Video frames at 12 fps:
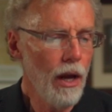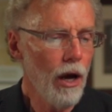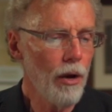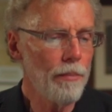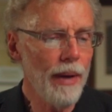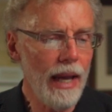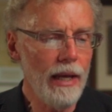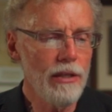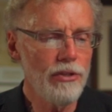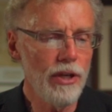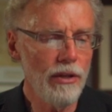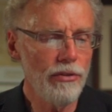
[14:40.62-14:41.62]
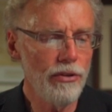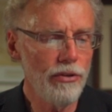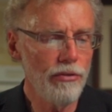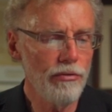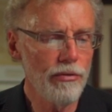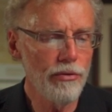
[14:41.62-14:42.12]
Obeying Jesus'
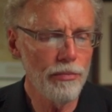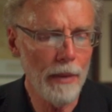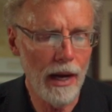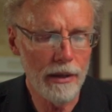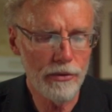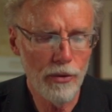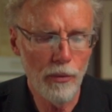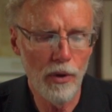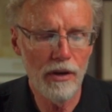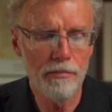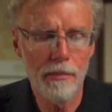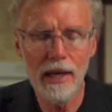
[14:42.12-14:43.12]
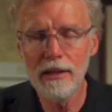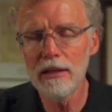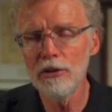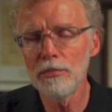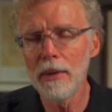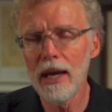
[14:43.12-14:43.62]
response would have made
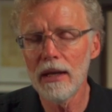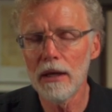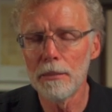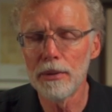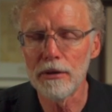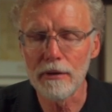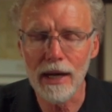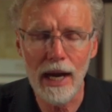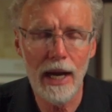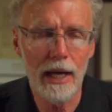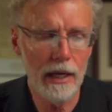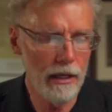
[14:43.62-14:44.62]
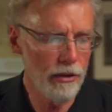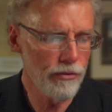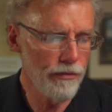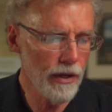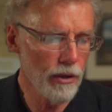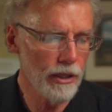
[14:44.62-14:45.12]
this man a pariah in his
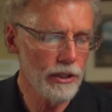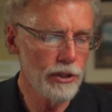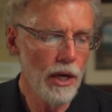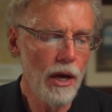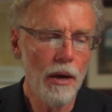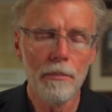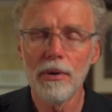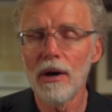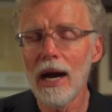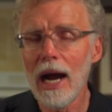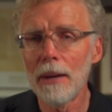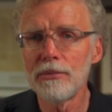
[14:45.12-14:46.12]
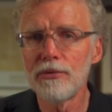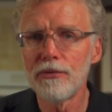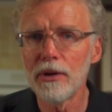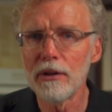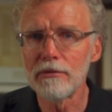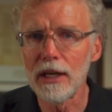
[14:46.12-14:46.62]
village, perhaps
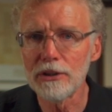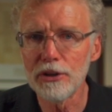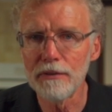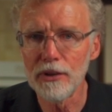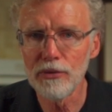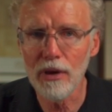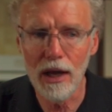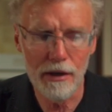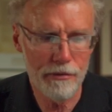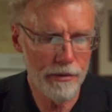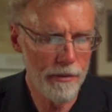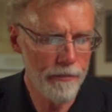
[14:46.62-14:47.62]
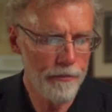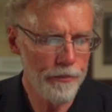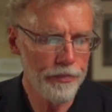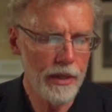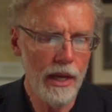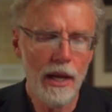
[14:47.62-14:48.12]
for the rest of his life.
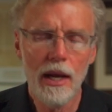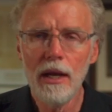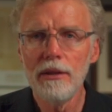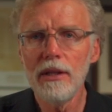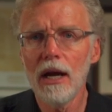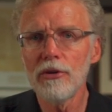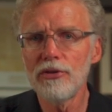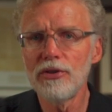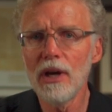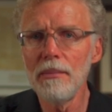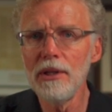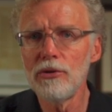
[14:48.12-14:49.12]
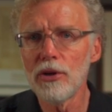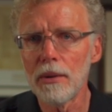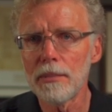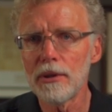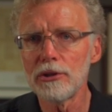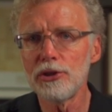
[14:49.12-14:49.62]
Now some
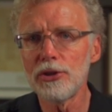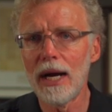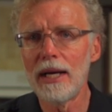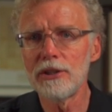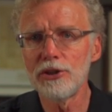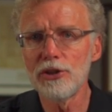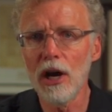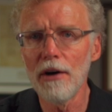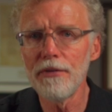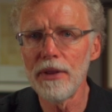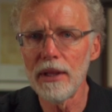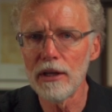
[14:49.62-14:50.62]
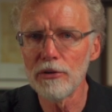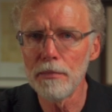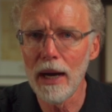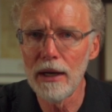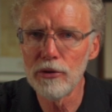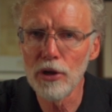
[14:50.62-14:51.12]
interpreters try and soften this
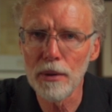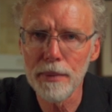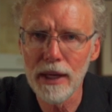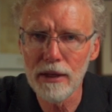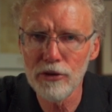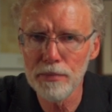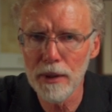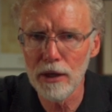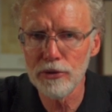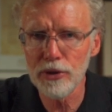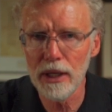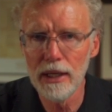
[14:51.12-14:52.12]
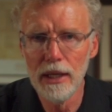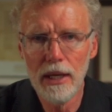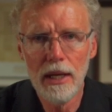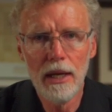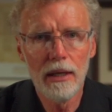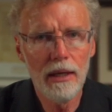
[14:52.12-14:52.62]
by interpreting it spiritually.
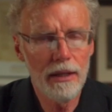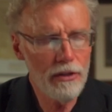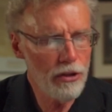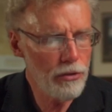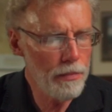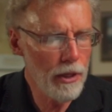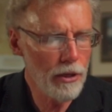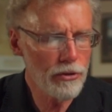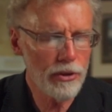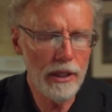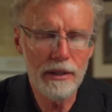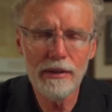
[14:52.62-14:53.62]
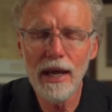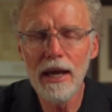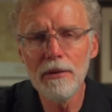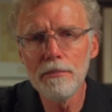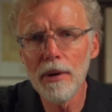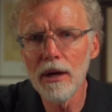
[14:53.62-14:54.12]
Let the spiritually
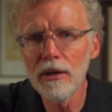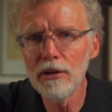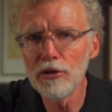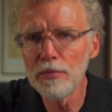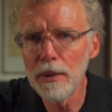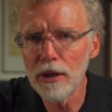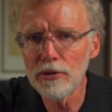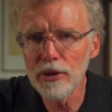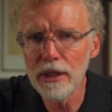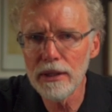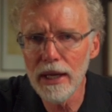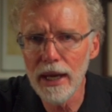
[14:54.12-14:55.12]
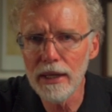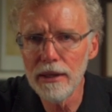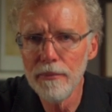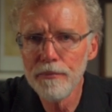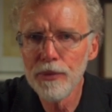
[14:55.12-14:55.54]
dead bury the spiritually dead.